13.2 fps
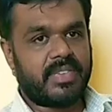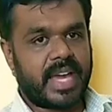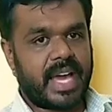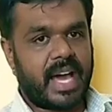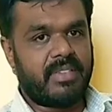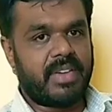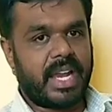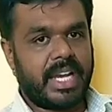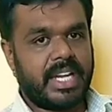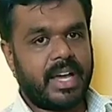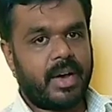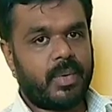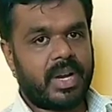If you have
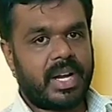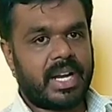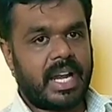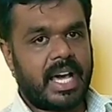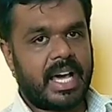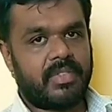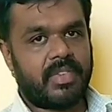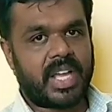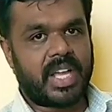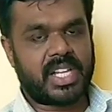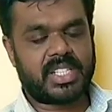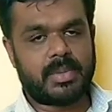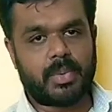any doubt and
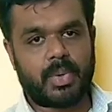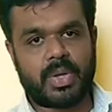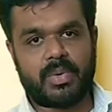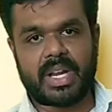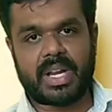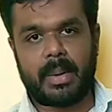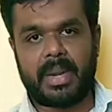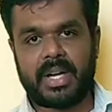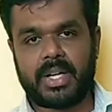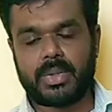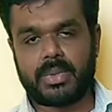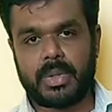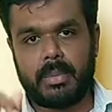clarification, put your comment
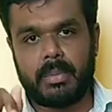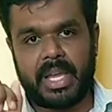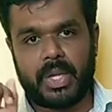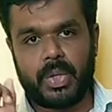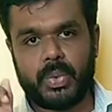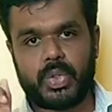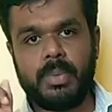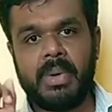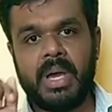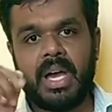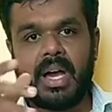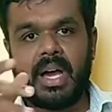to my YouTube,